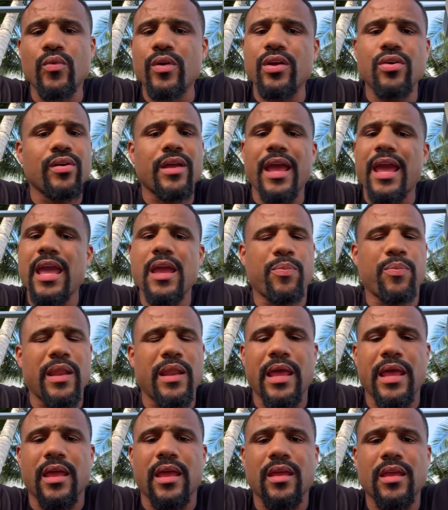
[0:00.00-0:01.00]
Real game
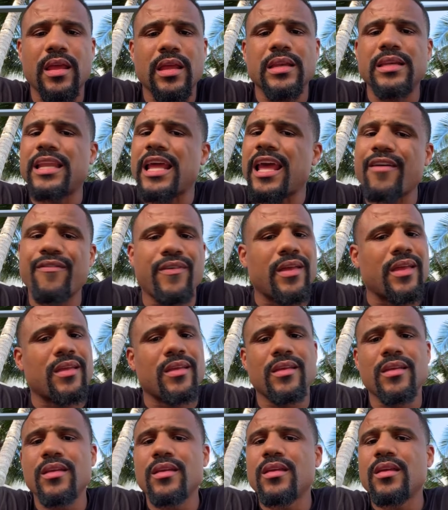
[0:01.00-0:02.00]
plan.
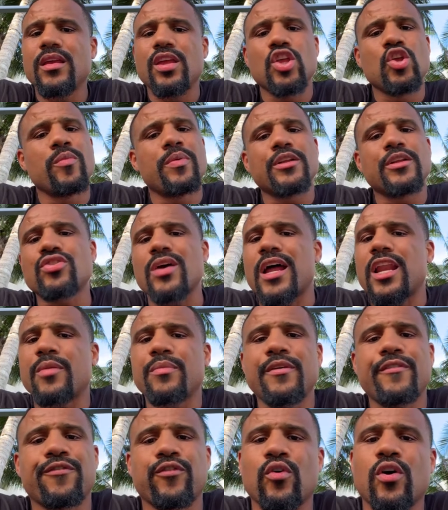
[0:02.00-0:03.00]
Devin, you've been
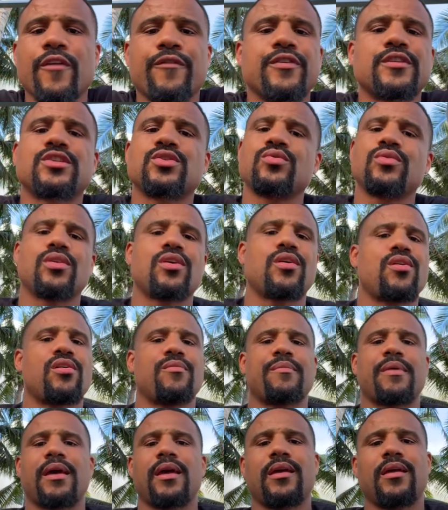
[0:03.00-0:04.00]
trying to be Floyd for too
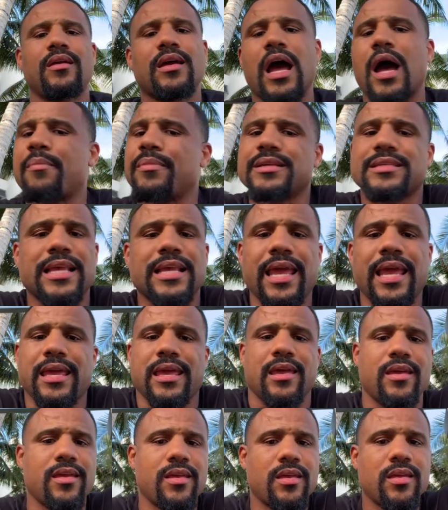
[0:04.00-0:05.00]
long, man. I'ma
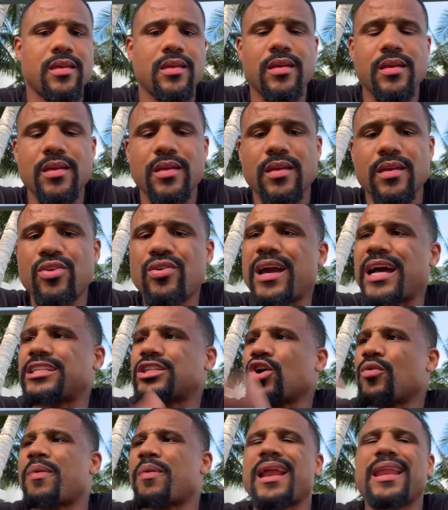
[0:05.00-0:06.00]
say it. You
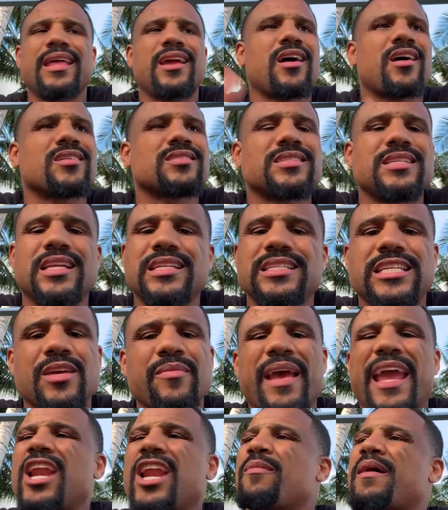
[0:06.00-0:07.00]
got your bodyguards in the
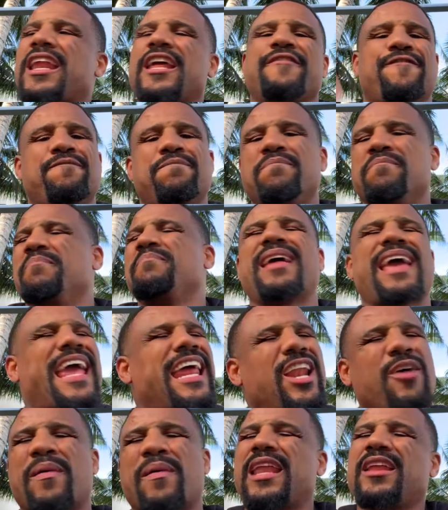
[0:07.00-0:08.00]
gym. Ain't nobody man,
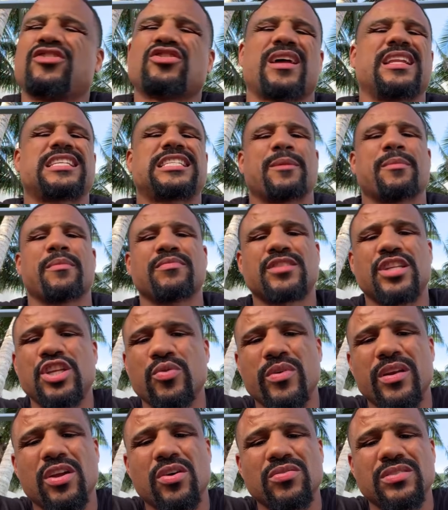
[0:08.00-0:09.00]
ain't nobody trying to step up
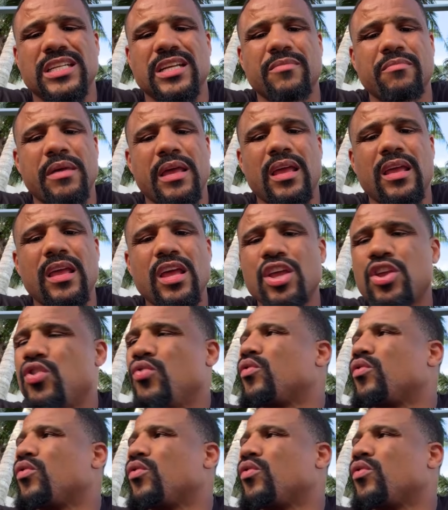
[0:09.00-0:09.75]
to you in no gym, man.